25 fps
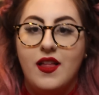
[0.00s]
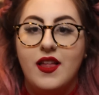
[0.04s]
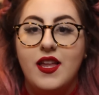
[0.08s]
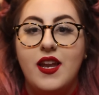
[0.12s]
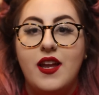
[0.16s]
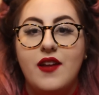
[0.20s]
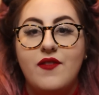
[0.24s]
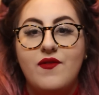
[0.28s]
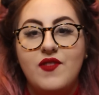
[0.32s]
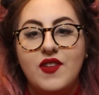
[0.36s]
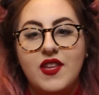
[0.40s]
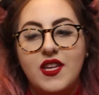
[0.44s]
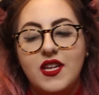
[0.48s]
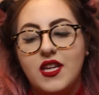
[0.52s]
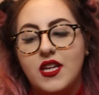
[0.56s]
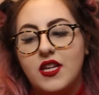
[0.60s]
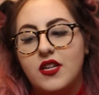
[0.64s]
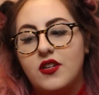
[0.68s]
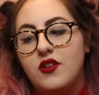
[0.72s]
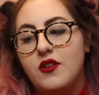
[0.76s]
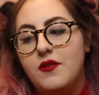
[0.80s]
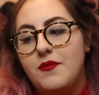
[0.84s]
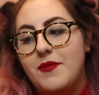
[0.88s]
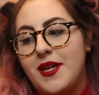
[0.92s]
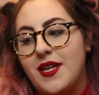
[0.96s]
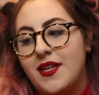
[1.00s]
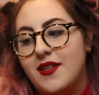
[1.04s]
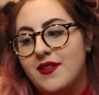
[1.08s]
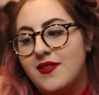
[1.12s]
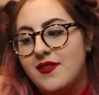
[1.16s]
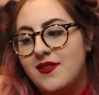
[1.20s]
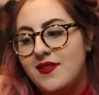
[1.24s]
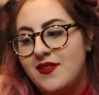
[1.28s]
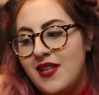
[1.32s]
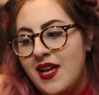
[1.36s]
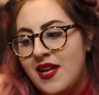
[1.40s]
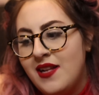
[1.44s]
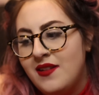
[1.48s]
And I feel like it could make
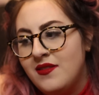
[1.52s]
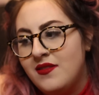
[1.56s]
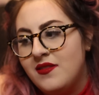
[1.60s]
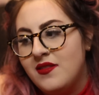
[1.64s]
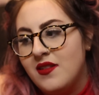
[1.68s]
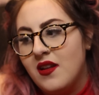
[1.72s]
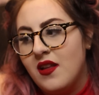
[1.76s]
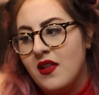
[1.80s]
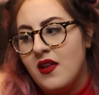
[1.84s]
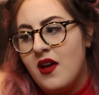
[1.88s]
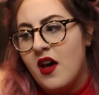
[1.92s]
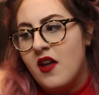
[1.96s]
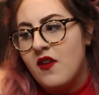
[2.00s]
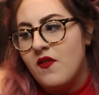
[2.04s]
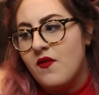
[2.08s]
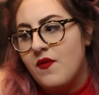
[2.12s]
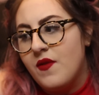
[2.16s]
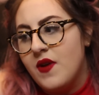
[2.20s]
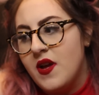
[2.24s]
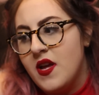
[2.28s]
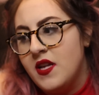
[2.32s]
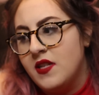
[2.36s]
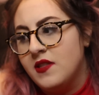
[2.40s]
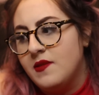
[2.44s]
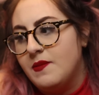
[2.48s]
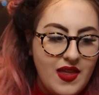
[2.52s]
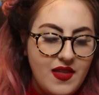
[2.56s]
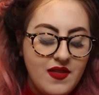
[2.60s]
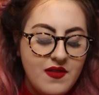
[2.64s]
sense in a lot of ways.